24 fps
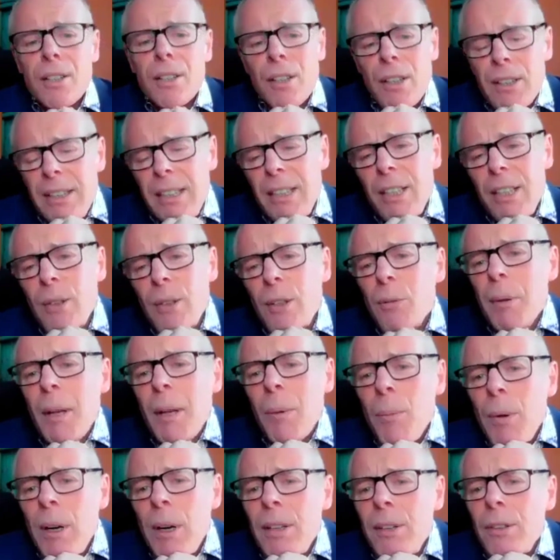Can you
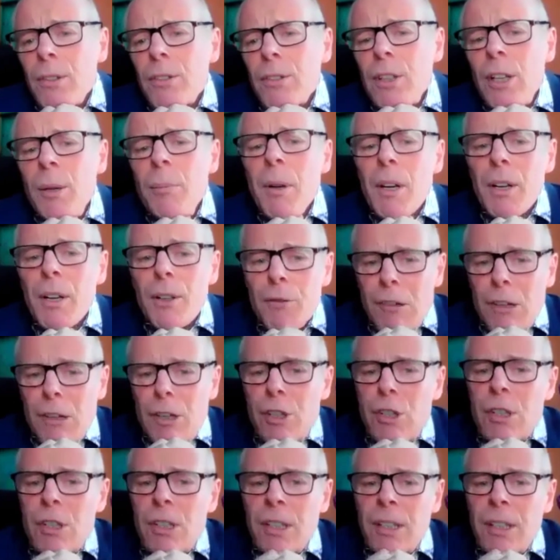explain why there's so much
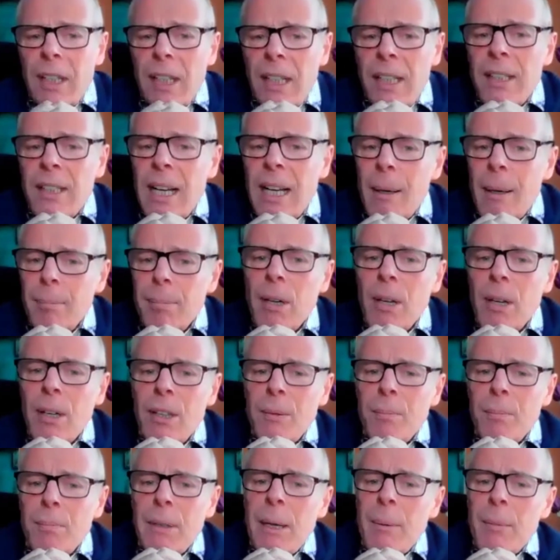friction in that part
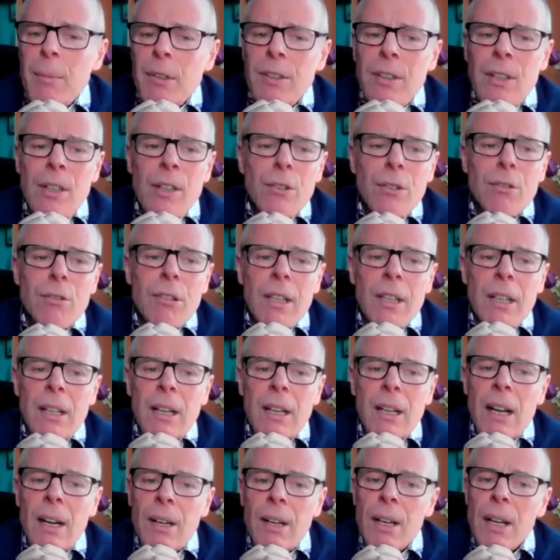of the payments industry
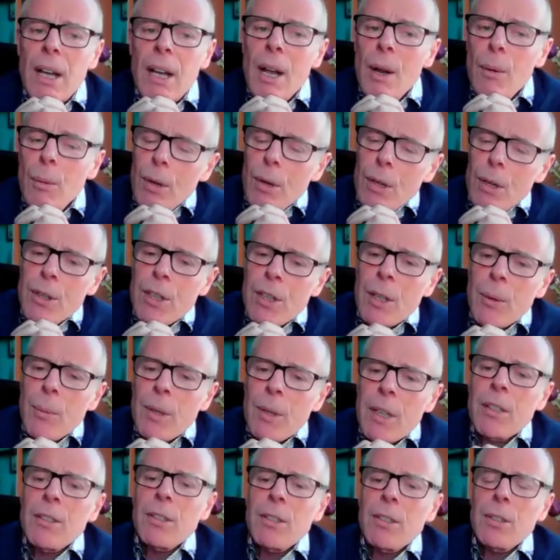and what you think
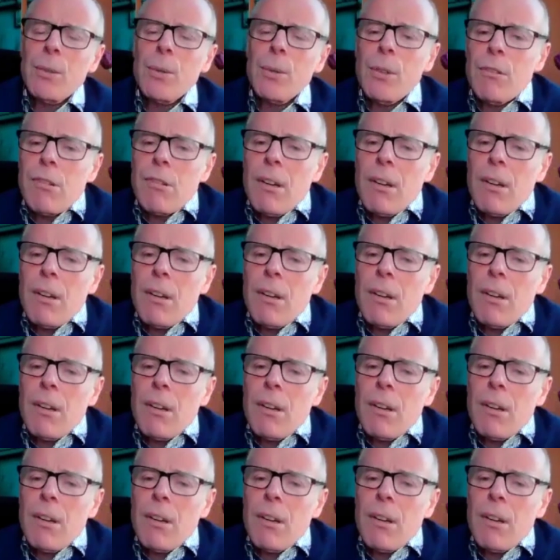we can do to